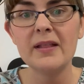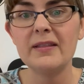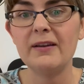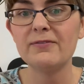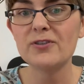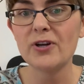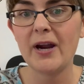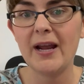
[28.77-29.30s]

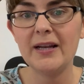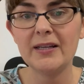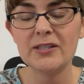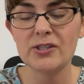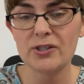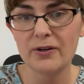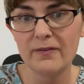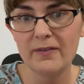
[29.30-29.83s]
They've tried
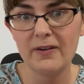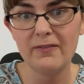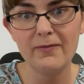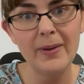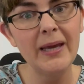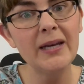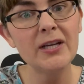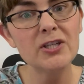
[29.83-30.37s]
conservative
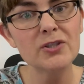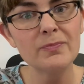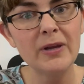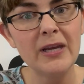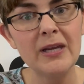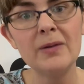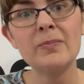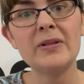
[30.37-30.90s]

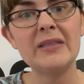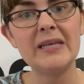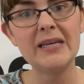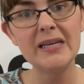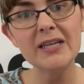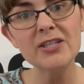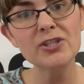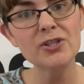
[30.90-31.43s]
management, but
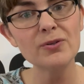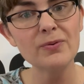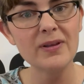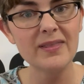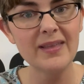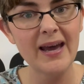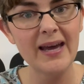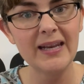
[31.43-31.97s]
the issue
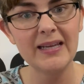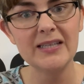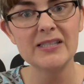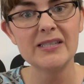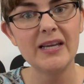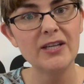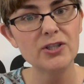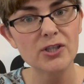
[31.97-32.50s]
with that is
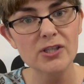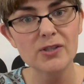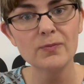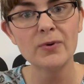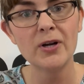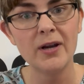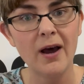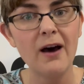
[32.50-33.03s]
they just
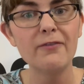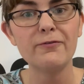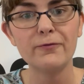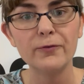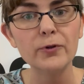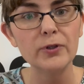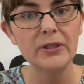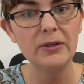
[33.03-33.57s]
were not
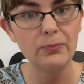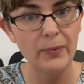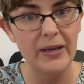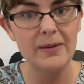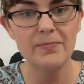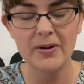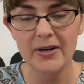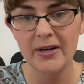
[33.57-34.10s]
fully
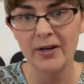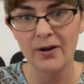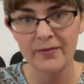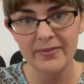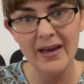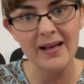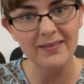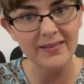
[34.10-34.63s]
weight bearing on
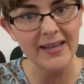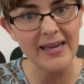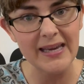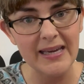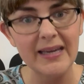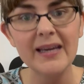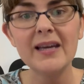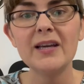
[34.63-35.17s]
that
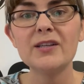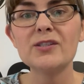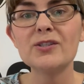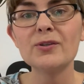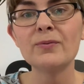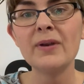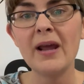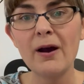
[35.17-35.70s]
leg.
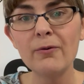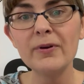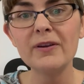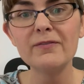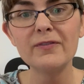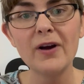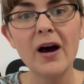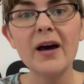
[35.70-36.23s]
So now
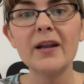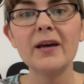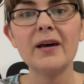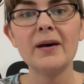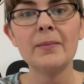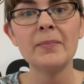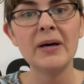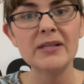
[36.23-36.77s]
we've got
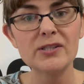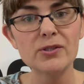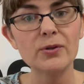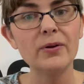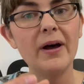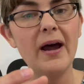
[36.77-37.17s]
a muscle